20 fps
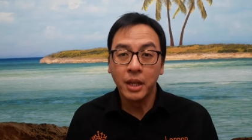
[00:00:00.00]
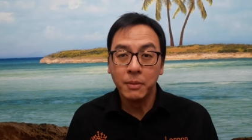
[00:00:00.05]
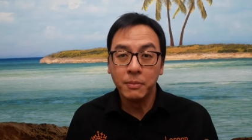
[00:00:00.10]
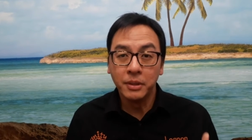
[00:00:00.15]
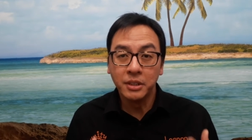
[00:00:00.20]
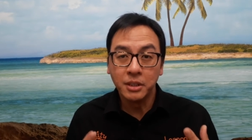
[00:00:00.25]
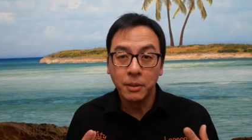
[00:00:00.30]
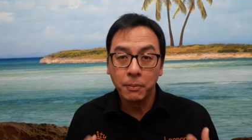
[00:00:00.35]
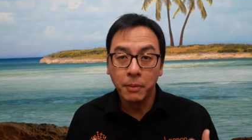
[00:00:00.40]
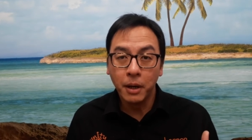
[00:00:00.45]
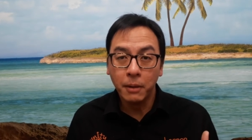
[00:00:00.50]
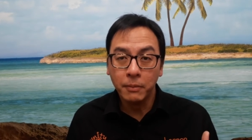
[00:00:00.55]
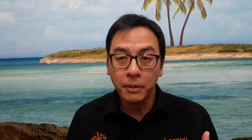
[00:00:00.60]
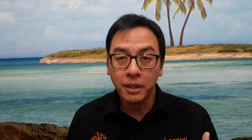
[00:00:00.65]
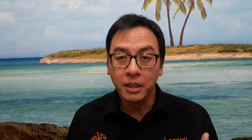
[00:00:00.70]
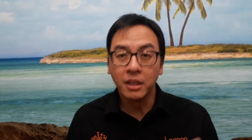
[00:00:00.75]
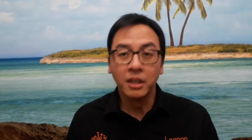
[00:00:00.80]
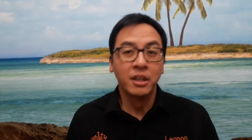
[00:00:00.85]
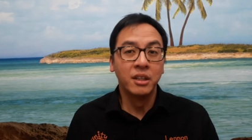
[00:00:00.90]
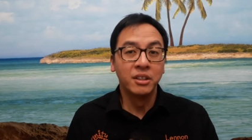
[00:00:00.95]
it means the
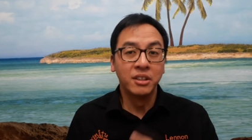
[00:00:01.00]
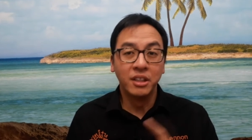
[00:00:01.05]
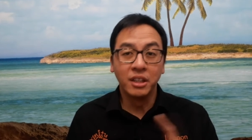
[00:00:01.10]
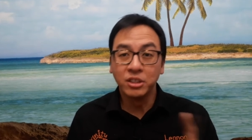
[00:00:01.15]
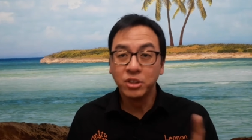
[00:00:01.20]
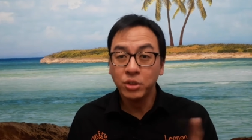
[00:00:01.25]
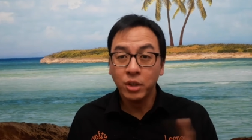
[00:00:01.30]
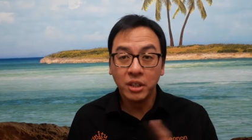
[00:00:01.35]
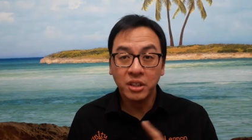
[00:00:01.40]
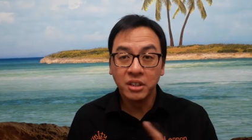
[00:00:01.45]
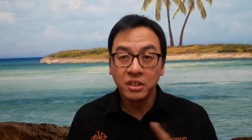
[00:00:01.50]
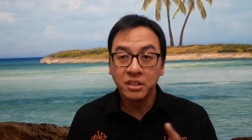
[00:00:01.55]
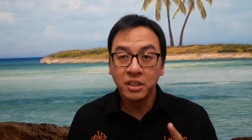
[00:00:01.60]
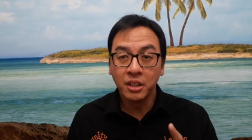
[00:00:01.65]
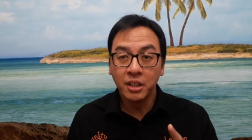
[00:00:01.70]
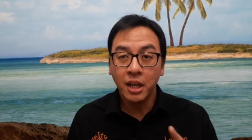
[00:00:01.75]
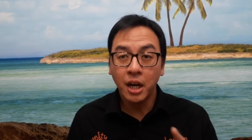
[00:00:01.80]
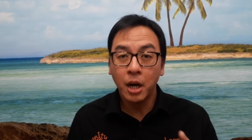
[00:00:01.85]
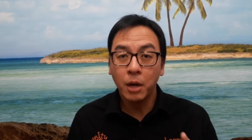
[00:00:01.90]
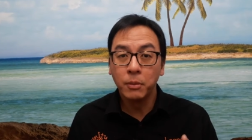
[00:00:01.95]
public does not
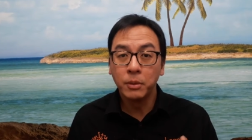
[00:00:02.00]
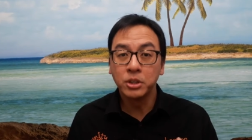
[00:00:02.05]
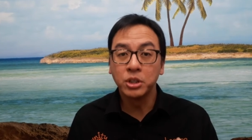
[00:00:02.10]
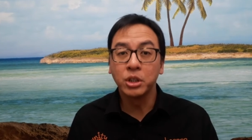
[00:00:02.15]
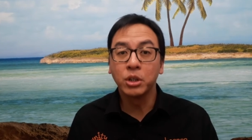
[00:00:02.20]
understand how much